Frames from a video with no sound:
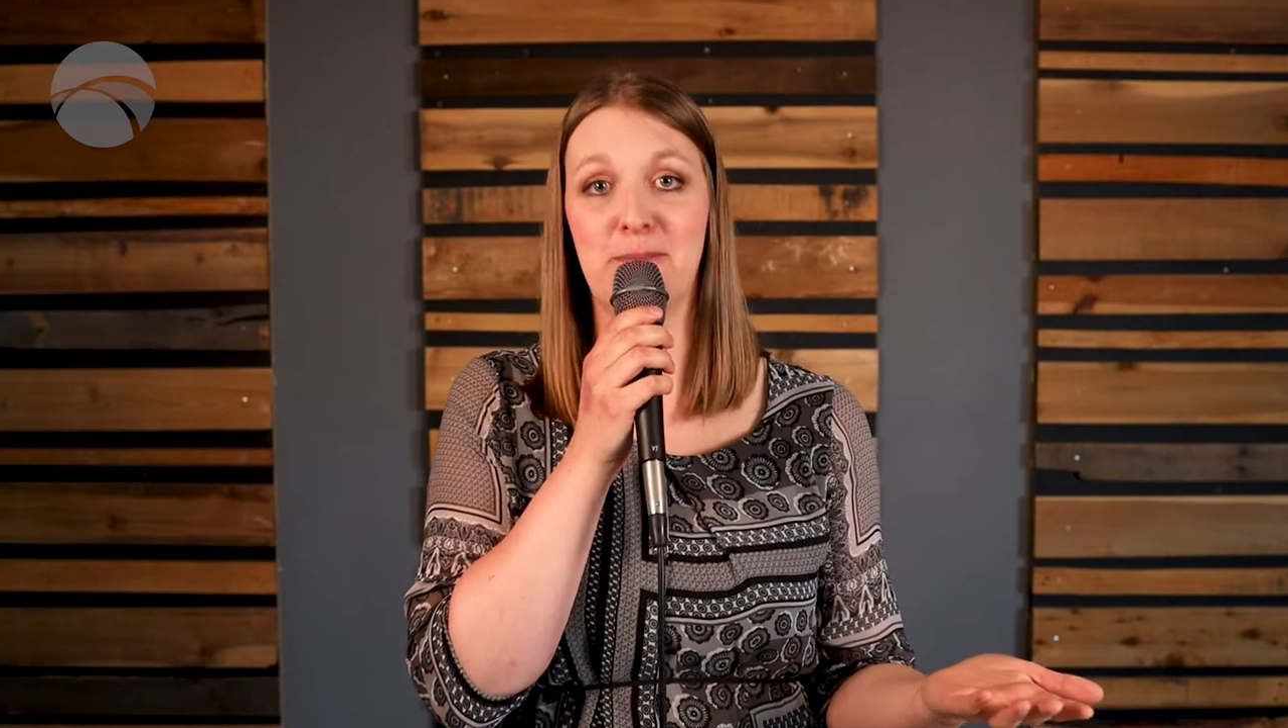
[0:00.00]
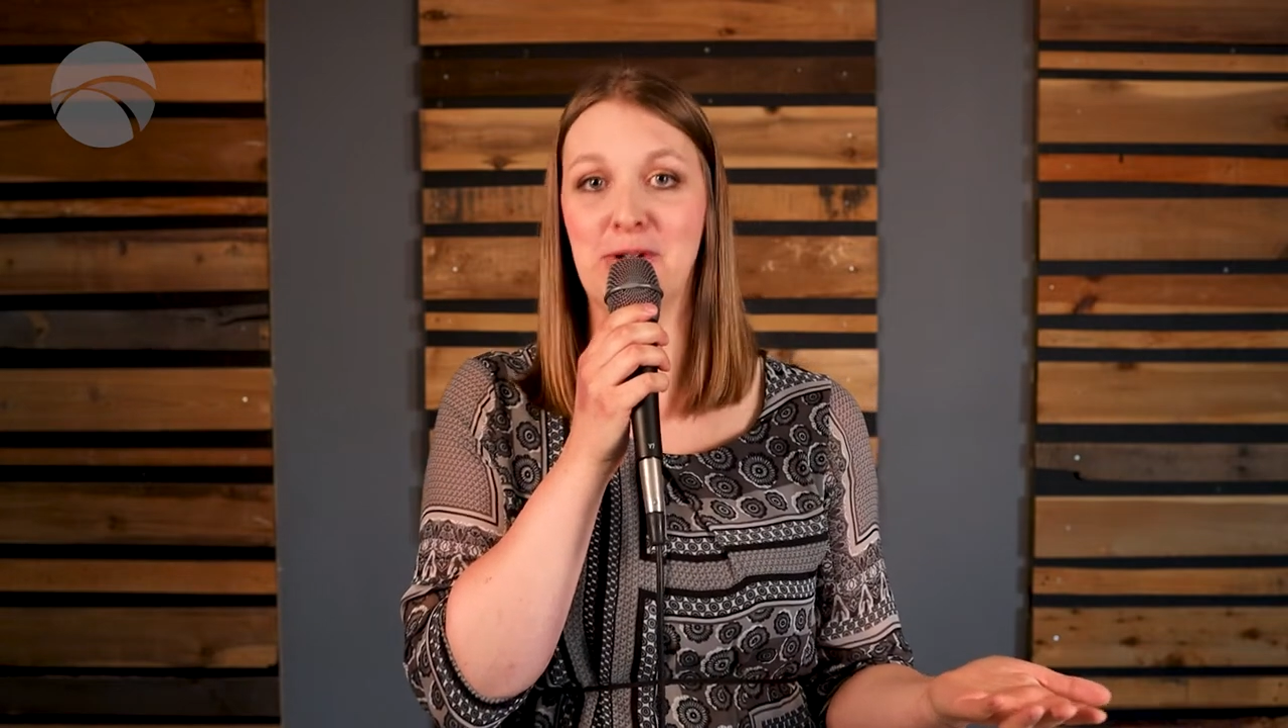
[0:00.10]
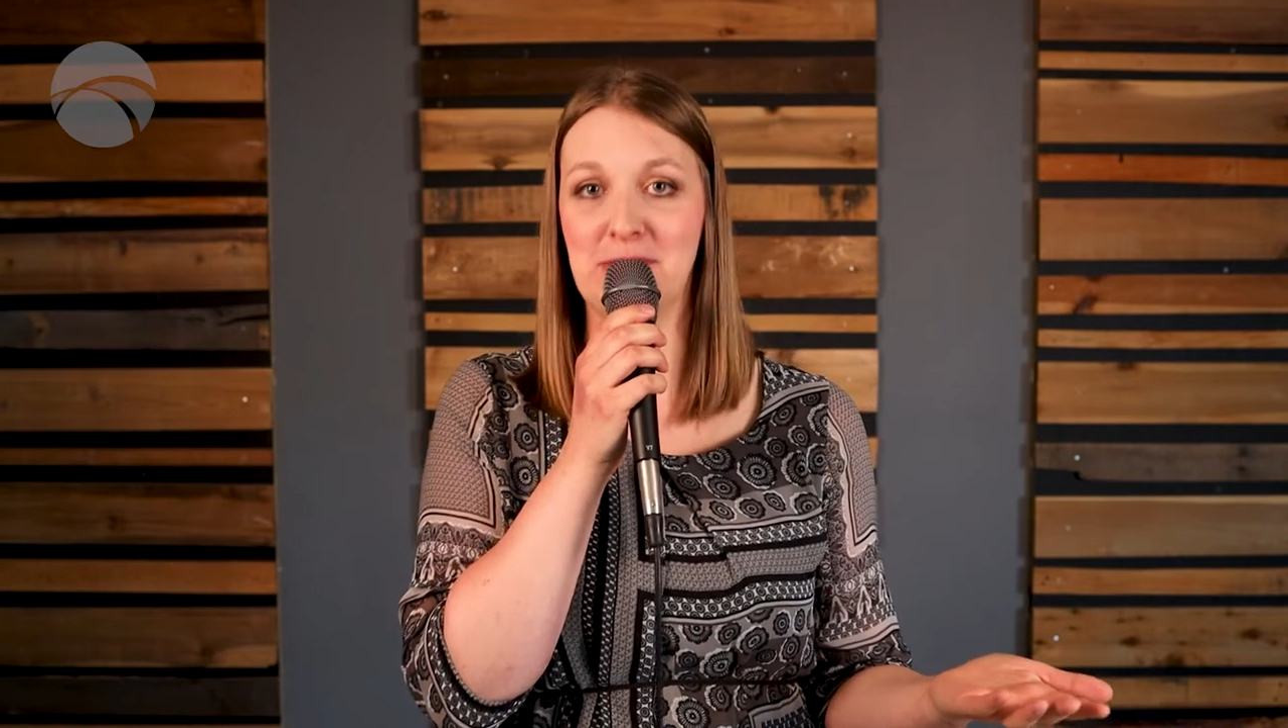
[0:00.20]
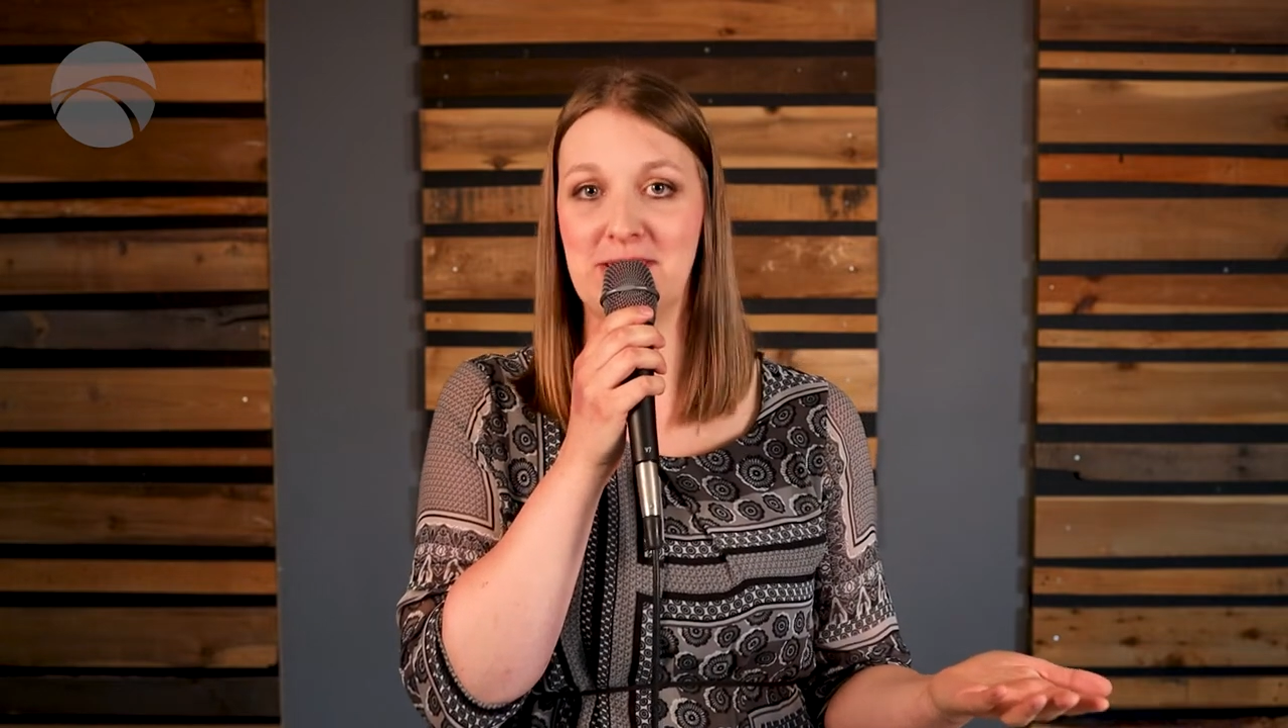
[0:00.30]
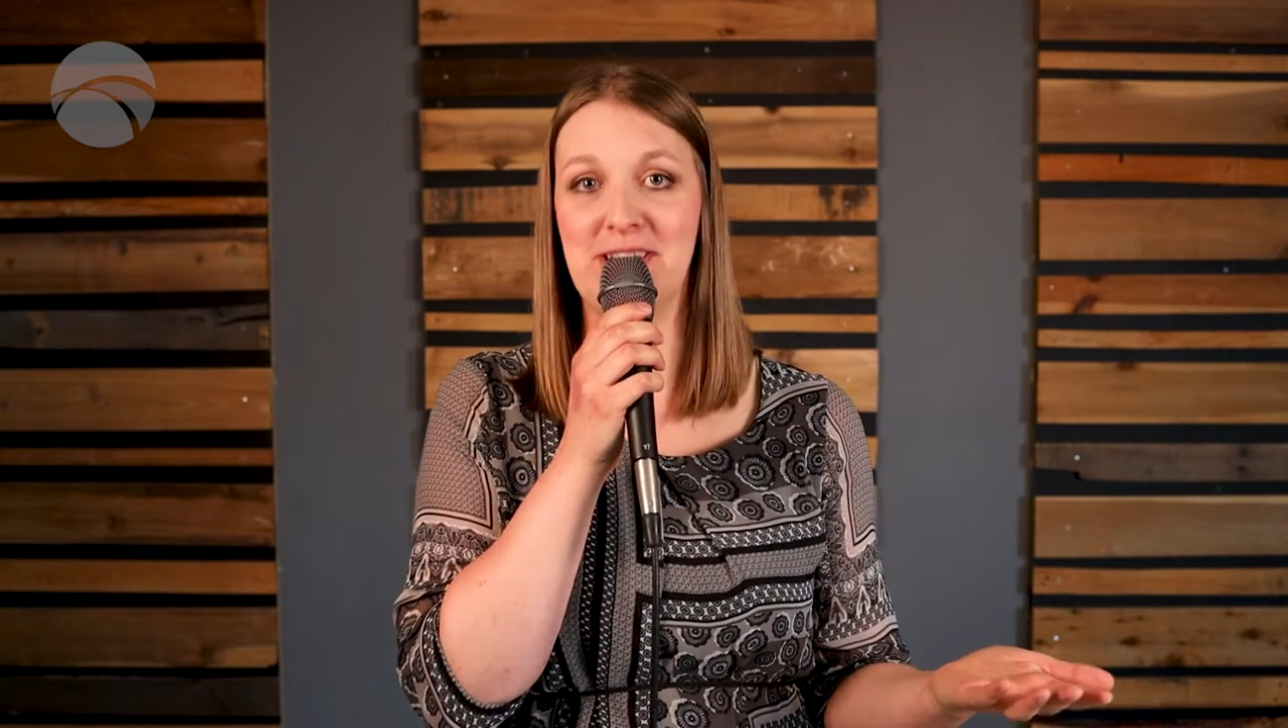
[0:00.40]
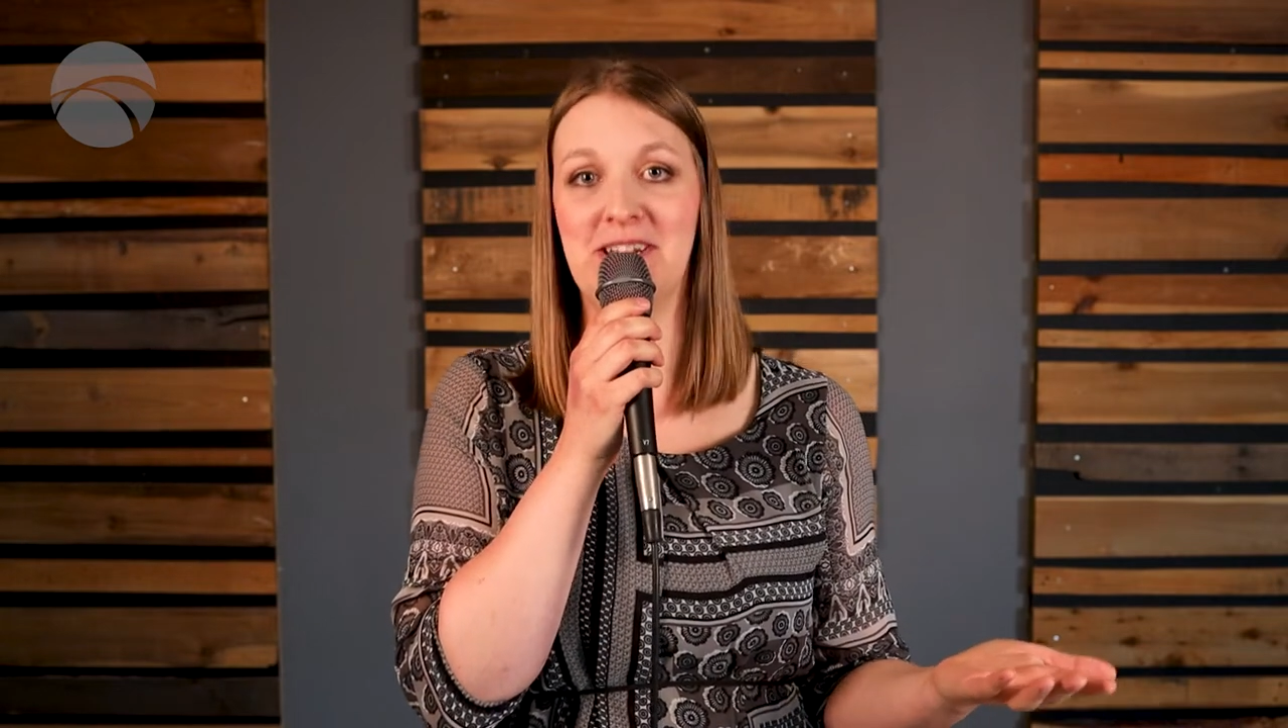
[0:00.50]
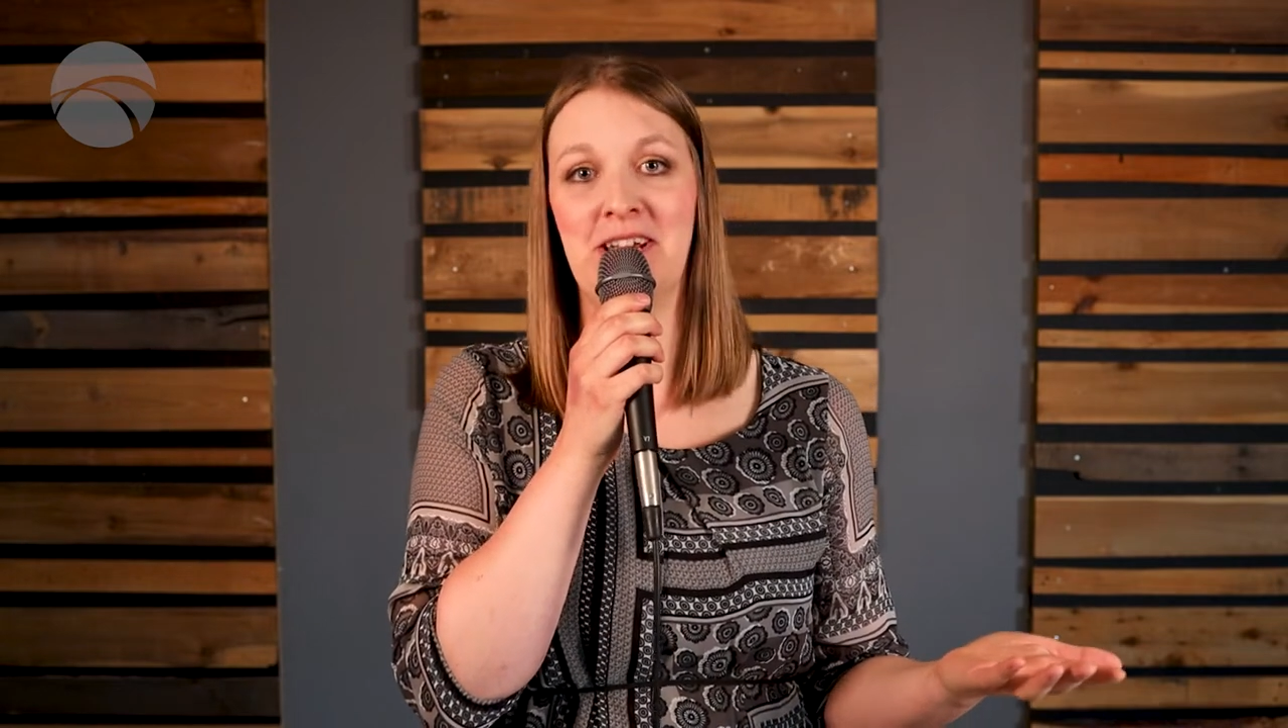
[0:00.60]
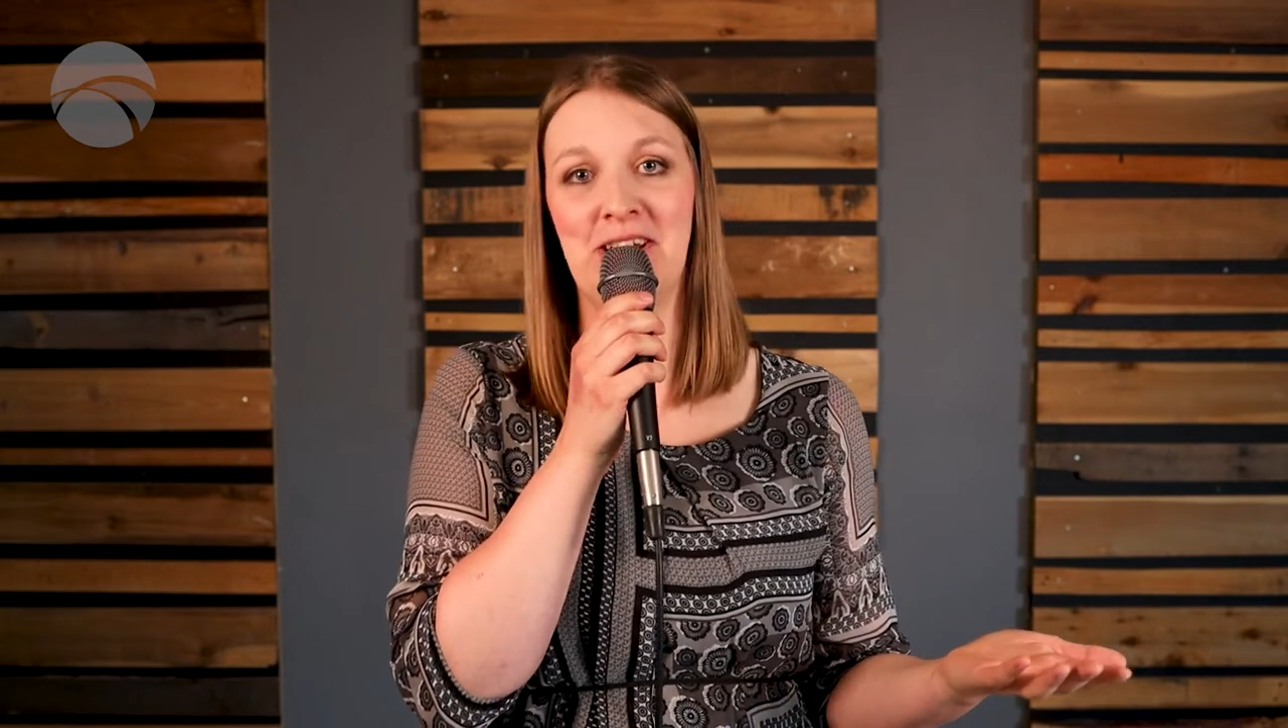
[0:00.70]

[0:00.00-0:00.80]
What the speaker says: person